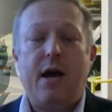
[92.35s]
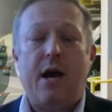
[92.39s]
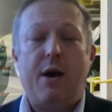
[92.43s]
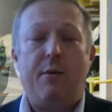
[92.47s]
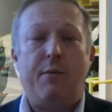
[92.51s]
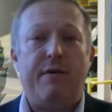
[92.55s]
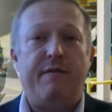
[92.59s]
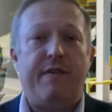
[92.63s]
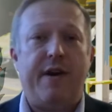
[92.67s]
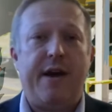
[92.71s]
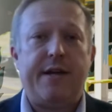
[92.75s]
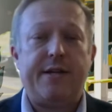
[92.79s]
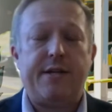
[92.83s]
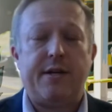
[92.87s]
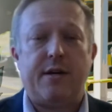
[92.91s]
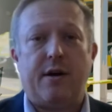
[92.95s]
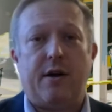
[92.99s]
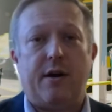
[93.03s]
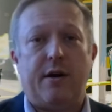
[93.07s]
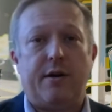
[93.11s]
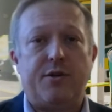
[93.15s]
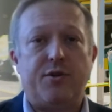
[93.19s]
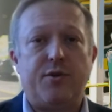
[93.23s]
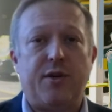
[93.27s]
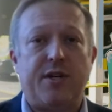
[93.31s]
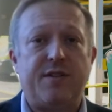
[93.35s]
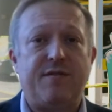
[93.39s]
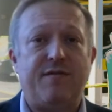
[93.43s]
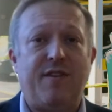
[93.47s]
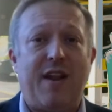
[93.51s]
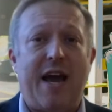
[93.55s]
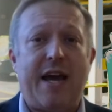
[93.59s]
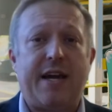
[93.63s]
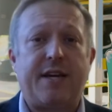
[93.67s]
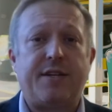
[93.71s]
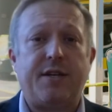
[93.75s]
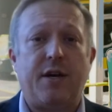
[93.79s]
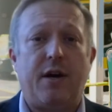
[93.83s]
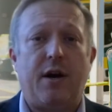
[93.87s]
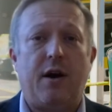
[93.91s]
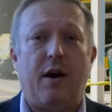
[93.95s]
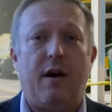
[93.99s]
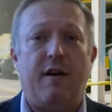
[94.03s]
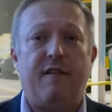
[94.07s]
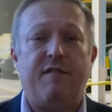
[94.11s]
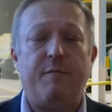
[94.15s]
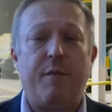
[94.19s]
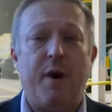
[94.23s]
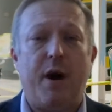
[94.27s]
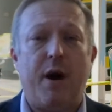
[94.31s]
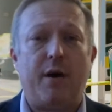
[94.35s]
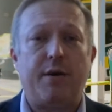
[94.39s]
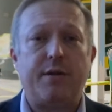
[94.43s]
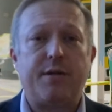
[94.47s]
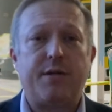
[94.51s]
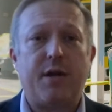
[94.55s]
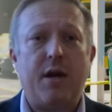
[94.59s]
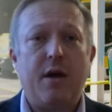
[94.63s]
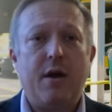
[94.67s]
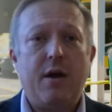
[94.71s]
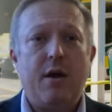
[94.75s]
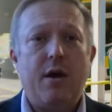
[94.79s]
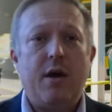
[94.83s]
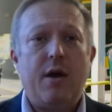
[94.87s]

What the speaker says: and we've had our trust flags at half-mast.